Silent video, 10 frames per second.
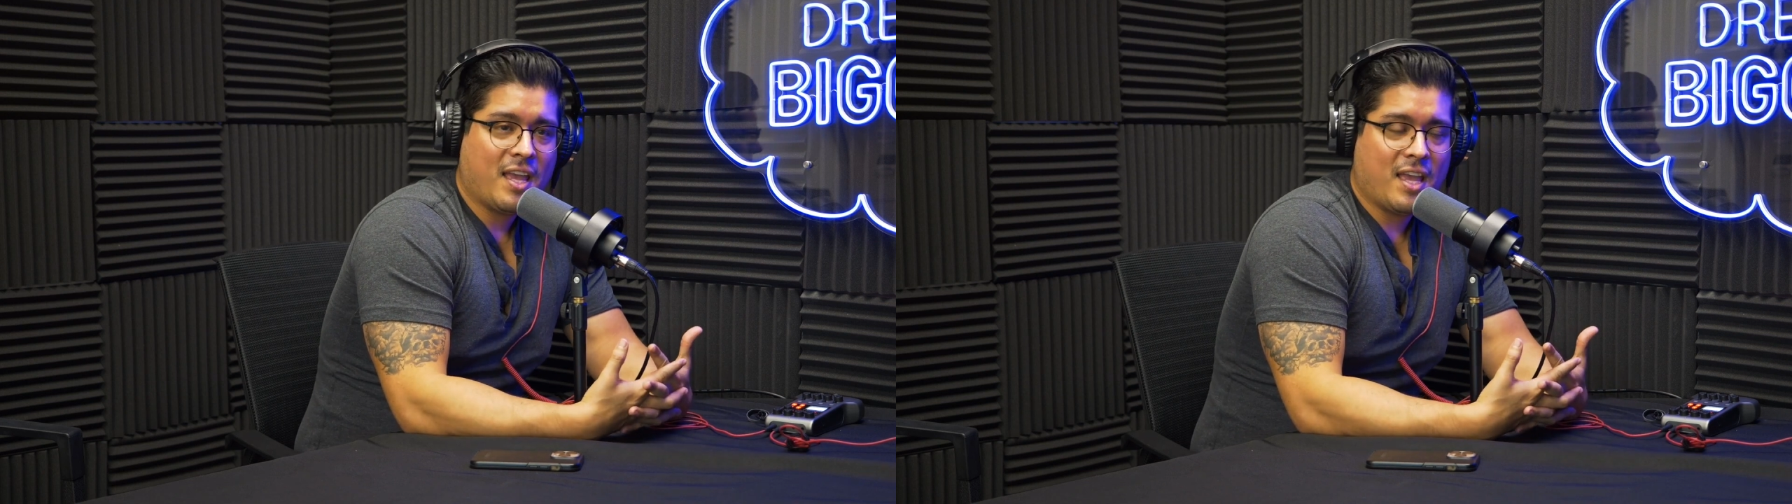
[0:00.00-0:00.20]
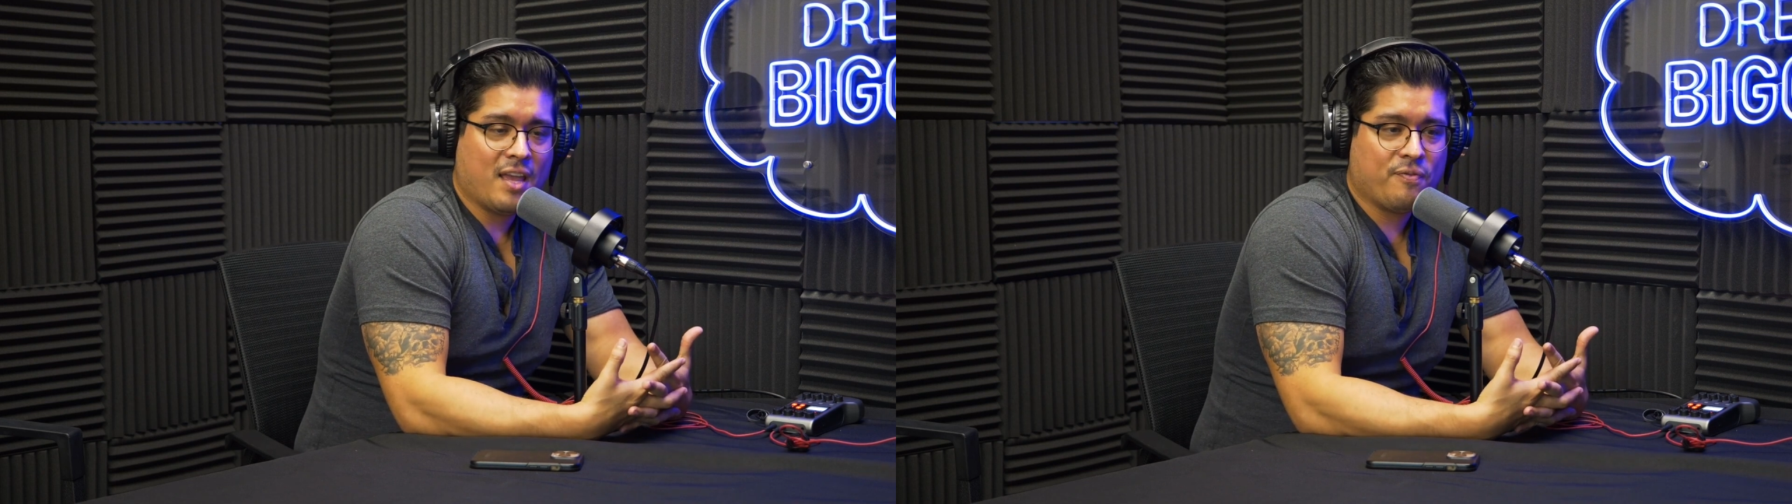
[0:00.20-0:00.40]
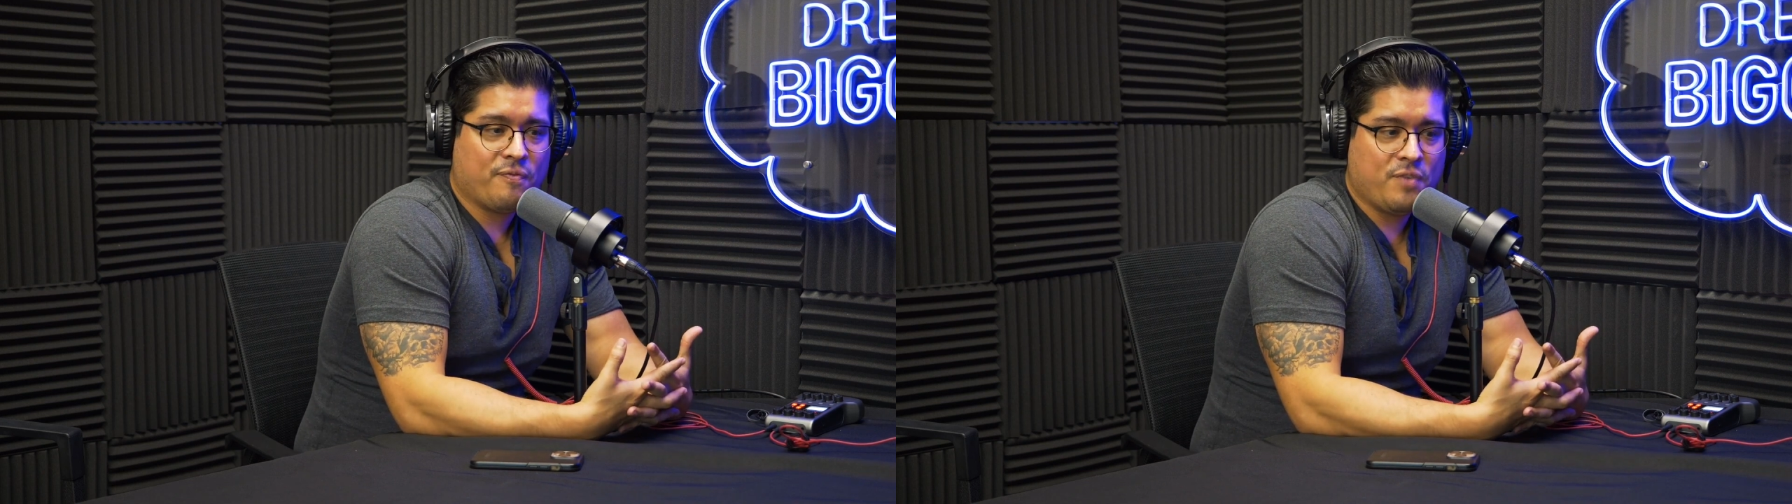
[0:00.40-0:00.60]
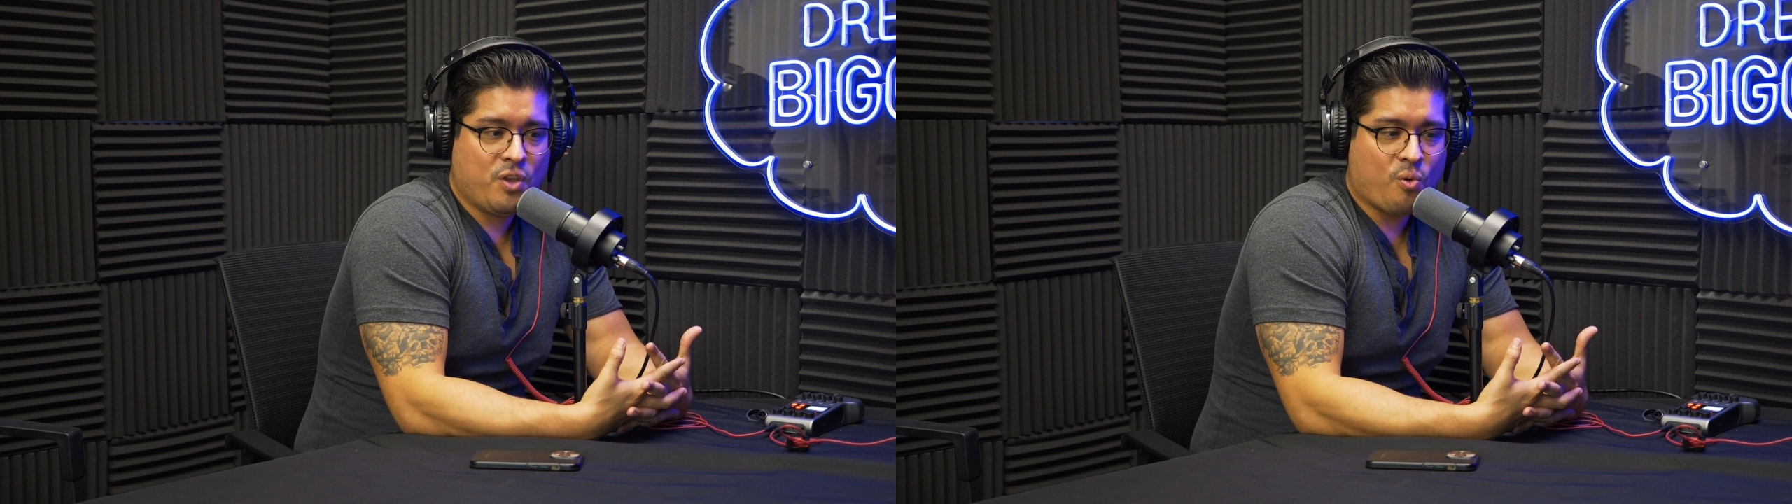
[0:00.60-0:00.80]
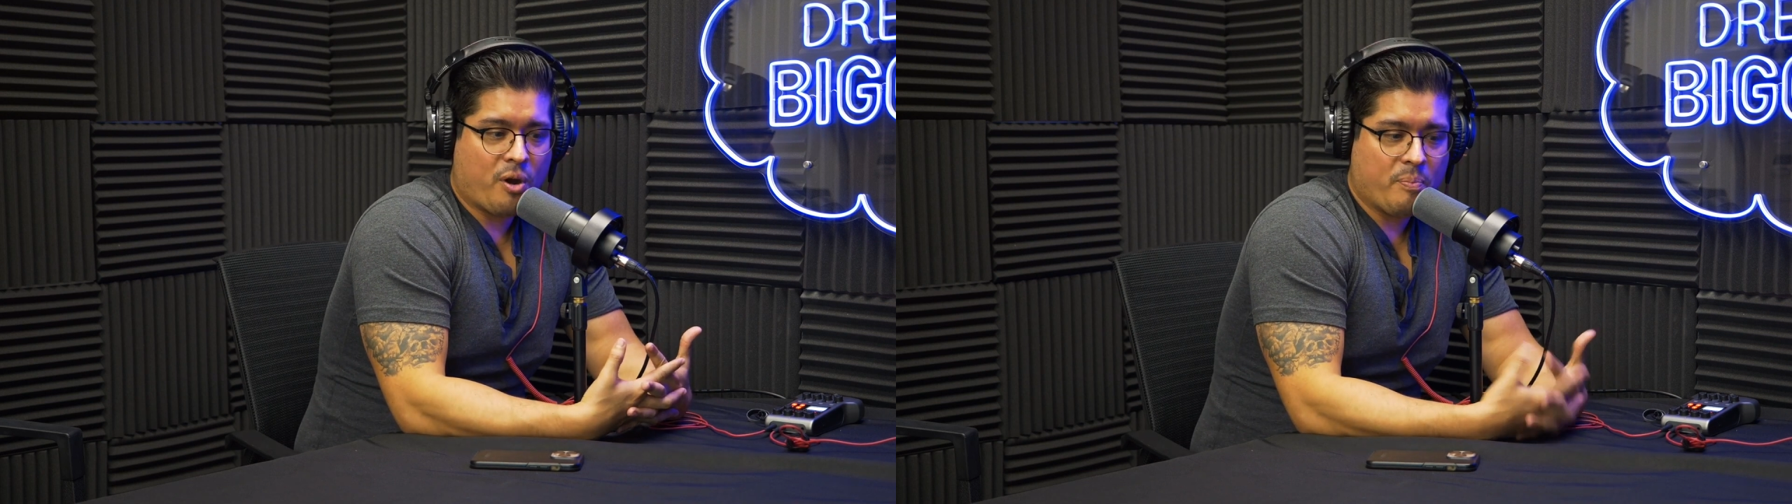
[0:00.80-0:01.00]
If
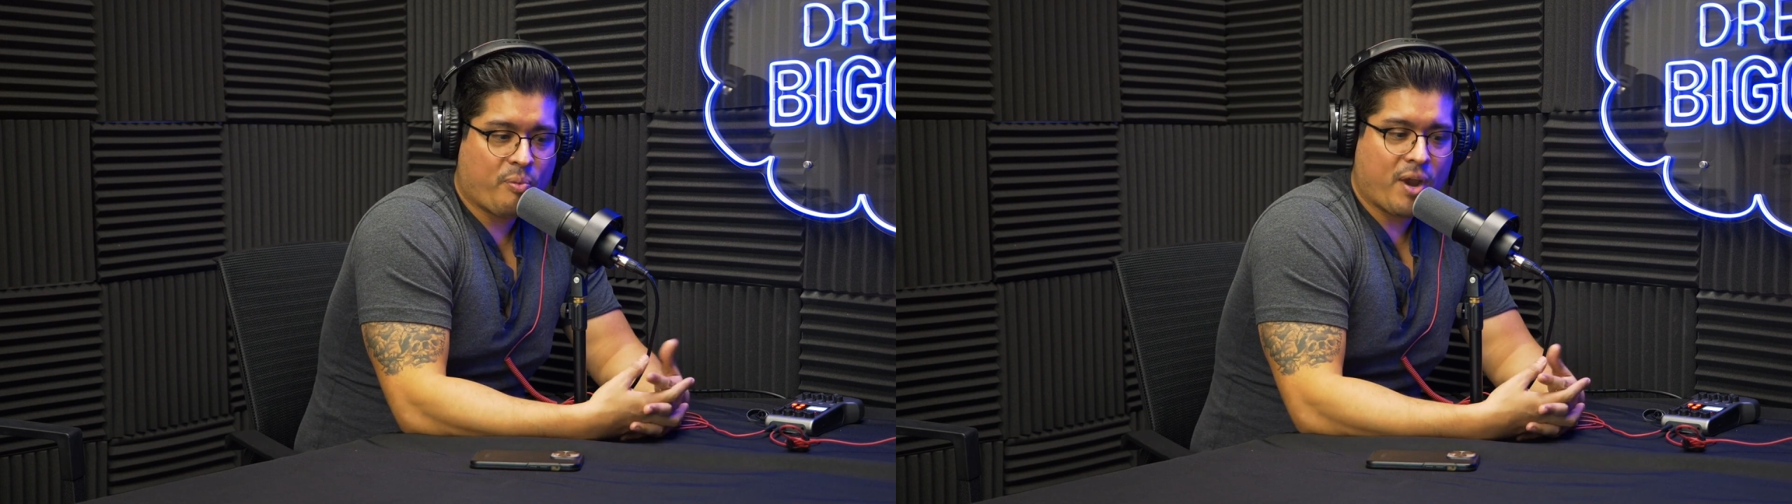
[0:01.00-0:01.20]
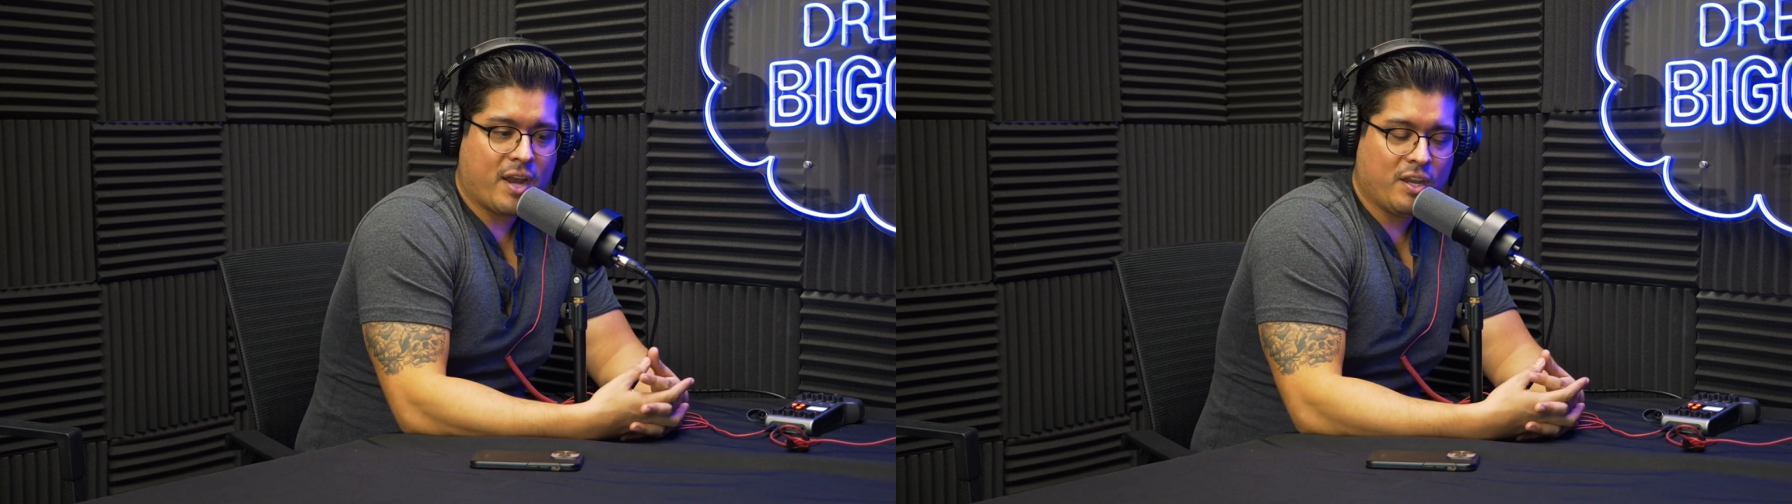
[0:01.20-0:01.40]
you are brand